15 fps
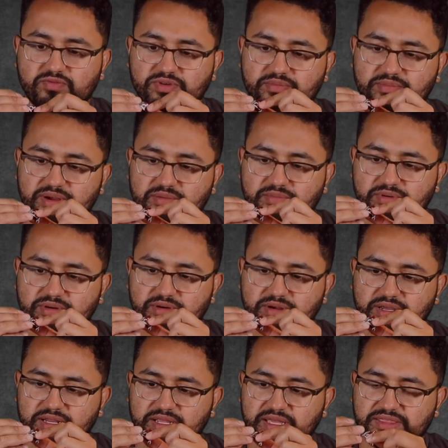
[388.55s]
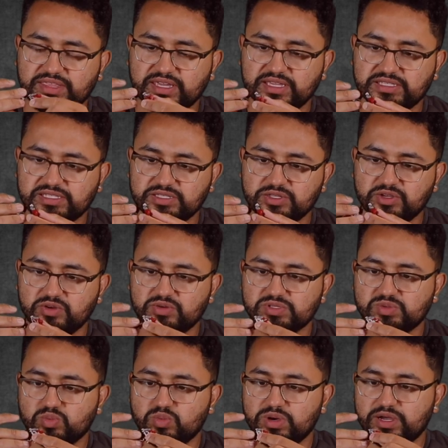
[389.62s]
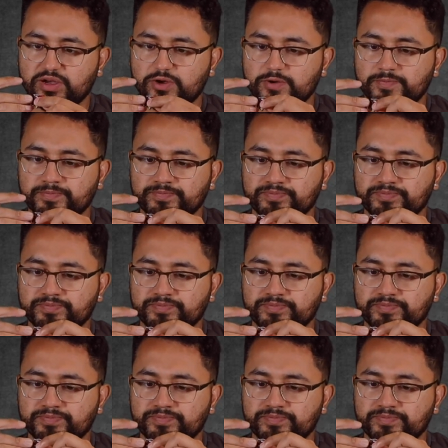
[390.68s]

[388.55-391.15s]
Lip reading: remember. I think it's new as well.